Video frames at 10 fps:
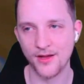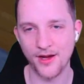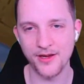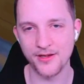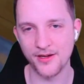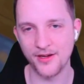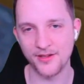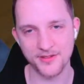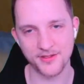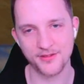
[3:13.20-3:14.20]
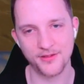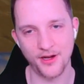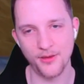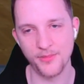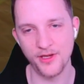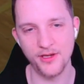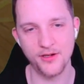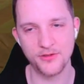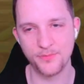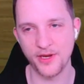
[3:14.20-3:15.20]
Hi guys, I'm
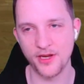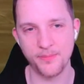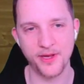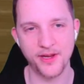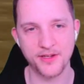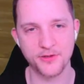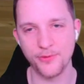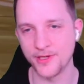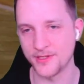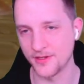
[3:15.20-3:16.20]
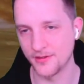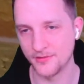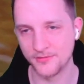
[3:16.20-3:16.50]
here to pick up my next quest.